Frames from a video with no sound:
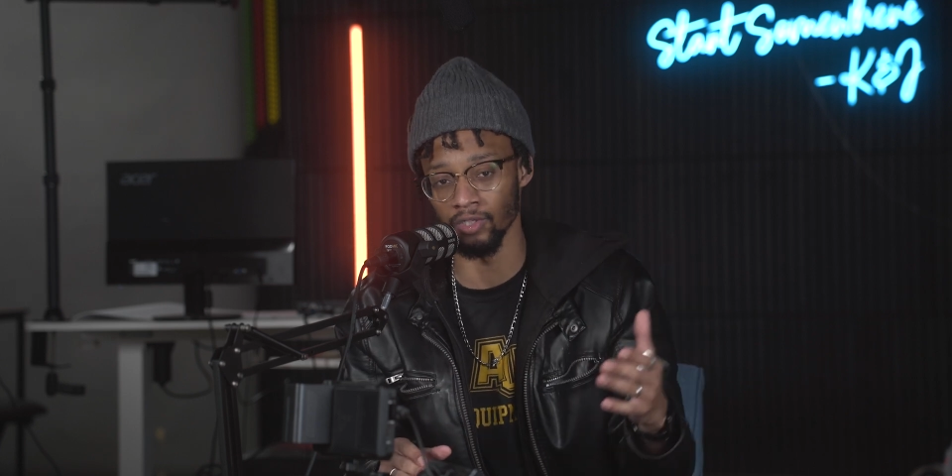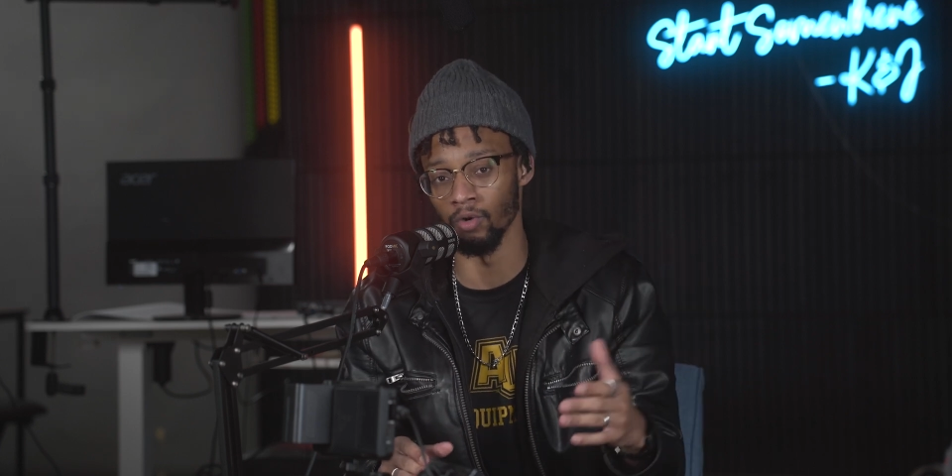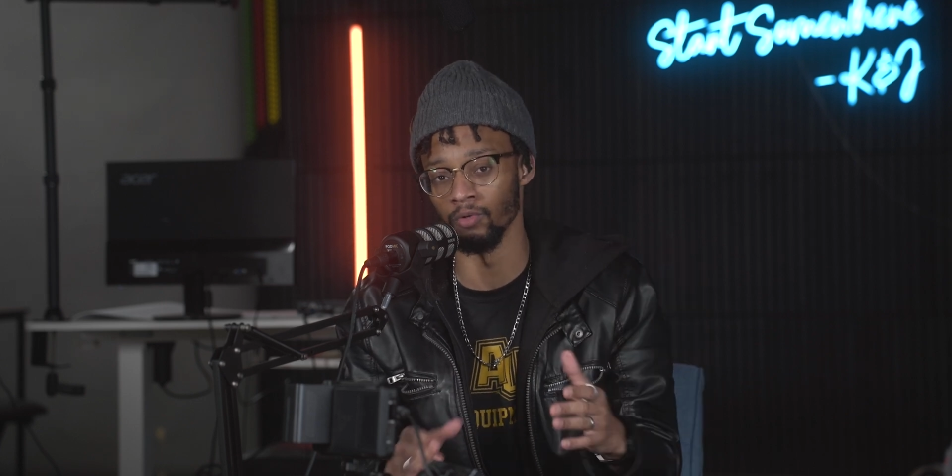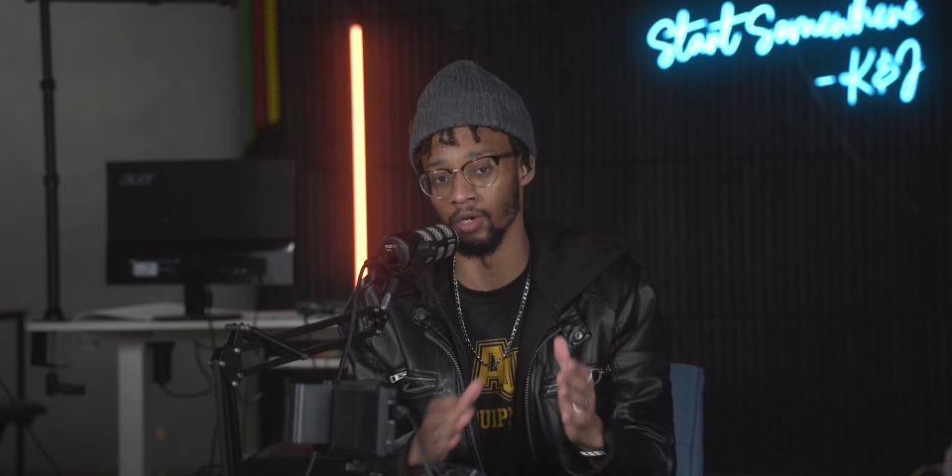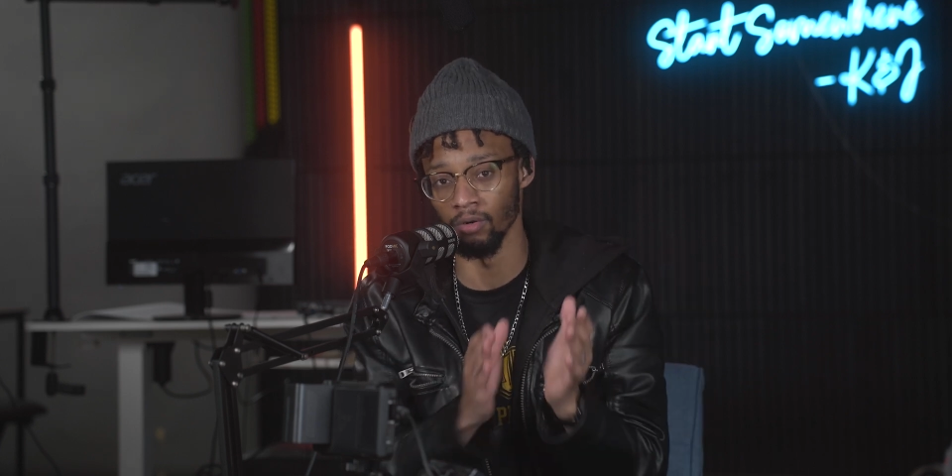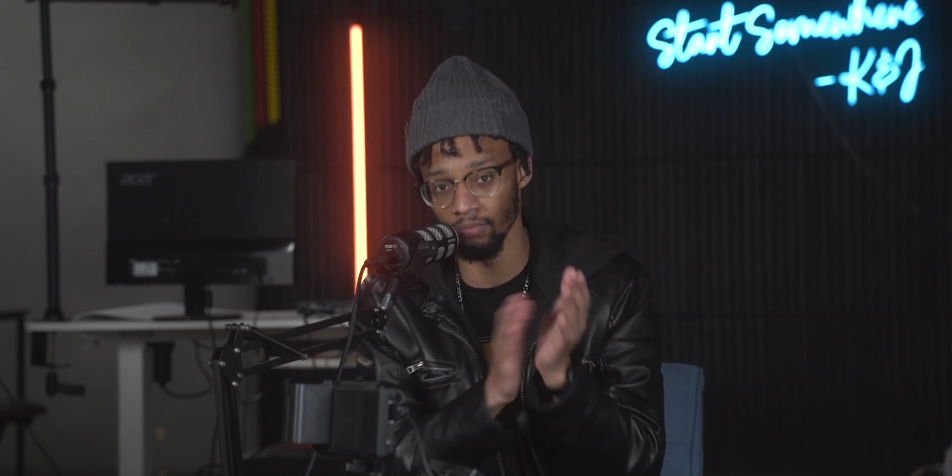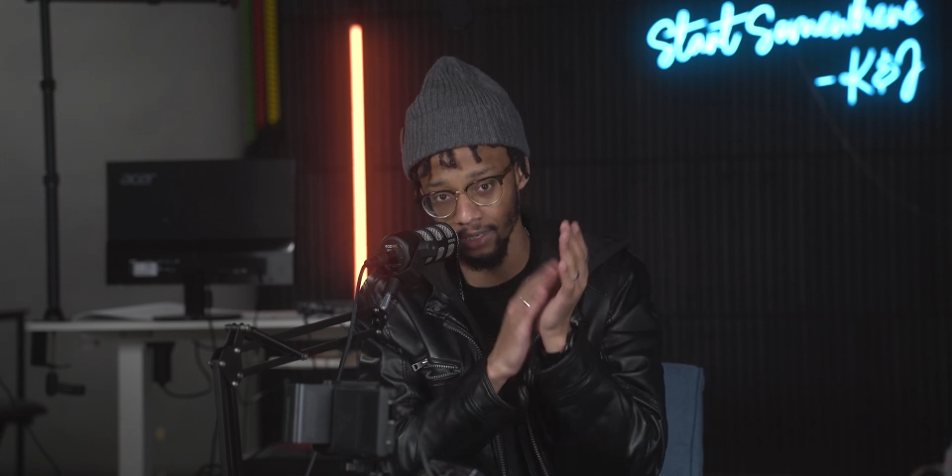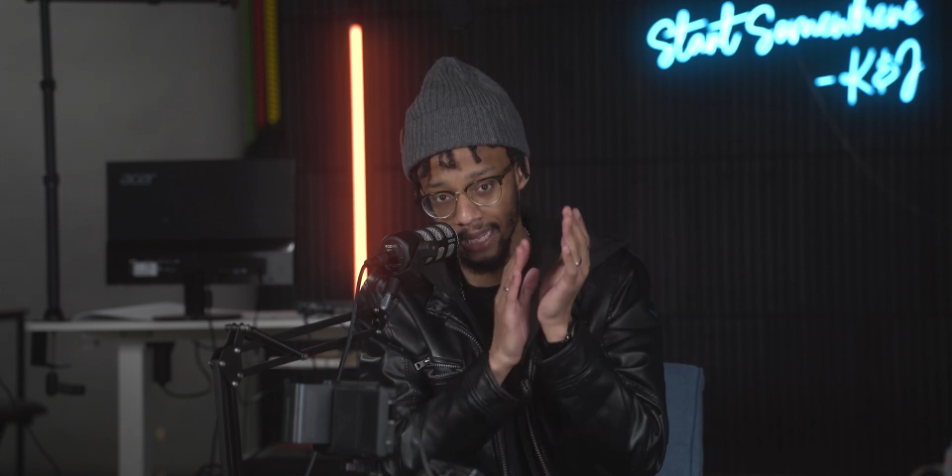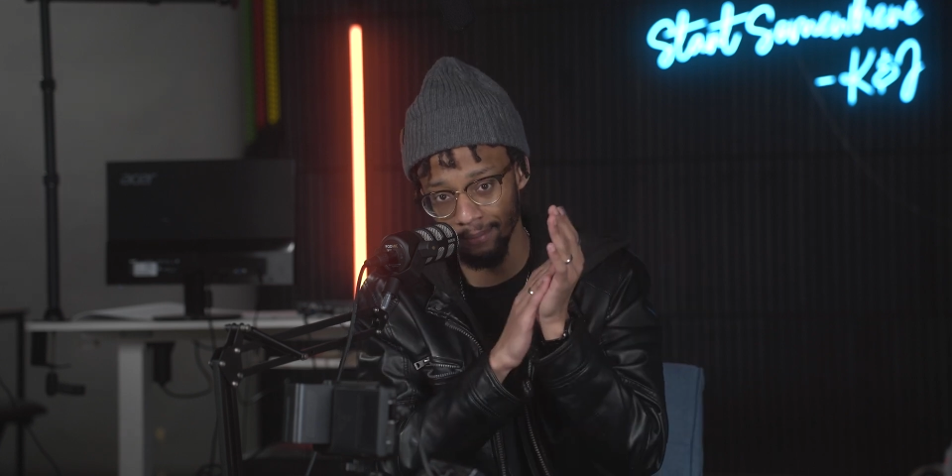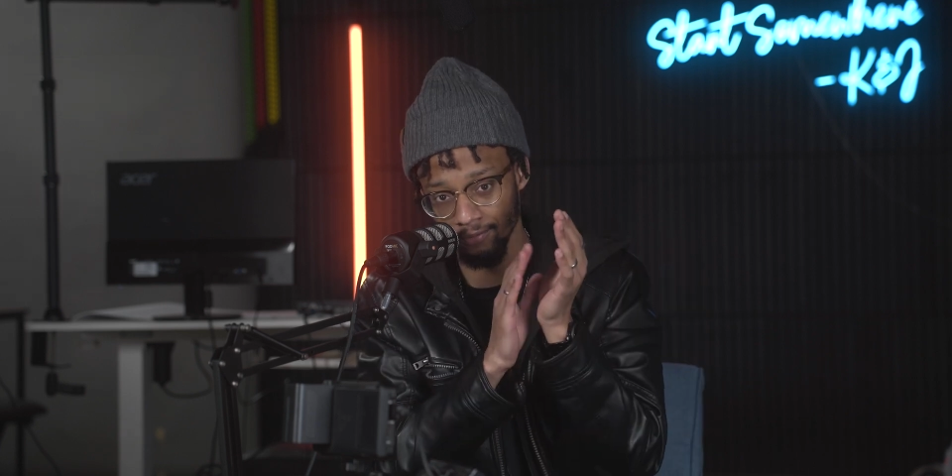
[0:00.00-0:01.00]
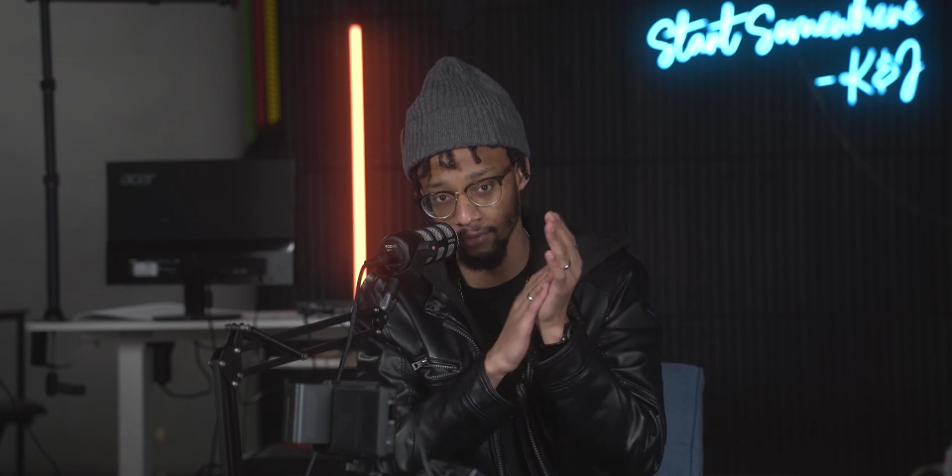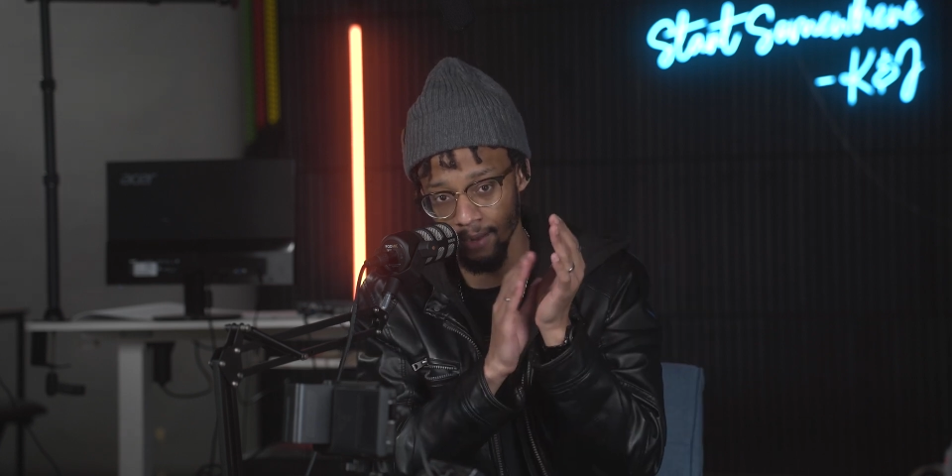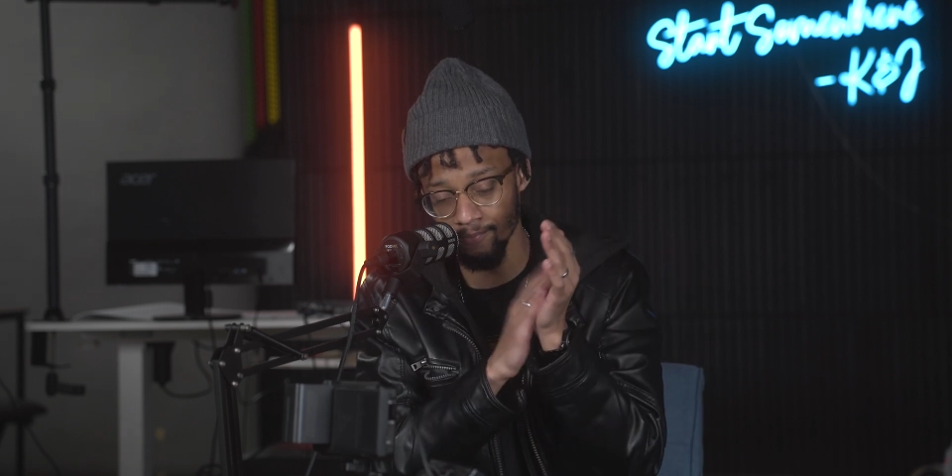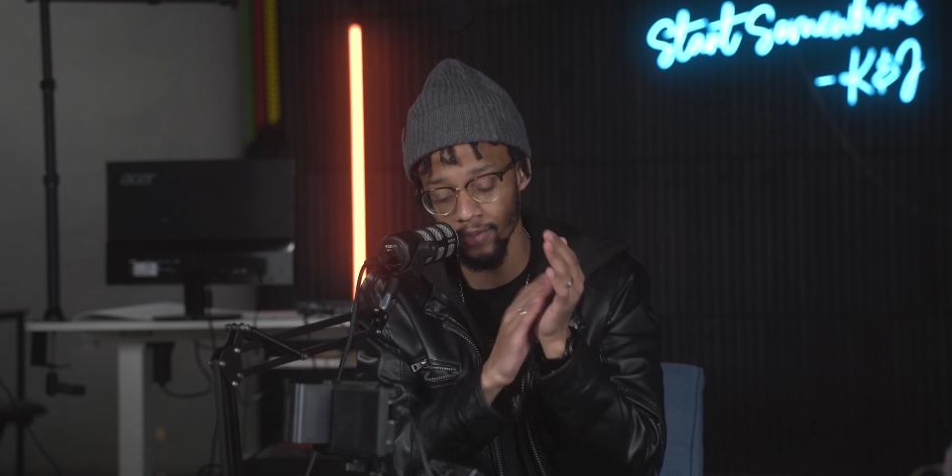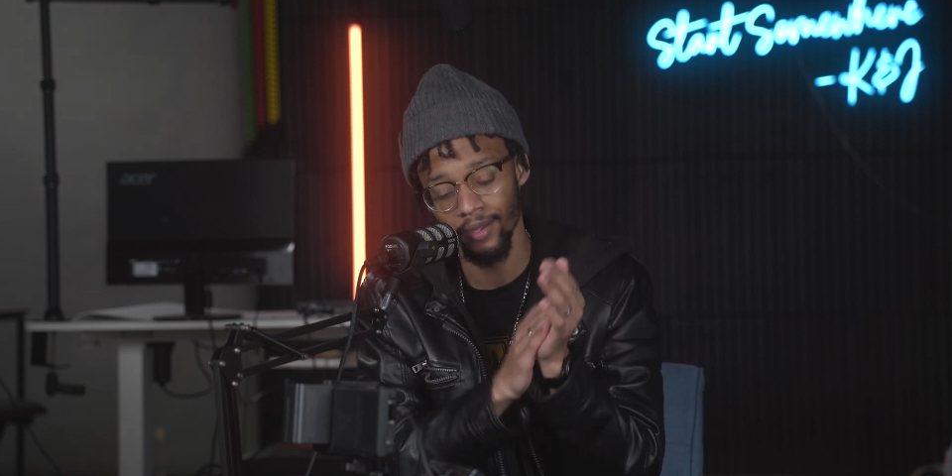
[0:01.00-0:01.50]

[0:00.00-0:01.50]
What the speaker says: So claps for them.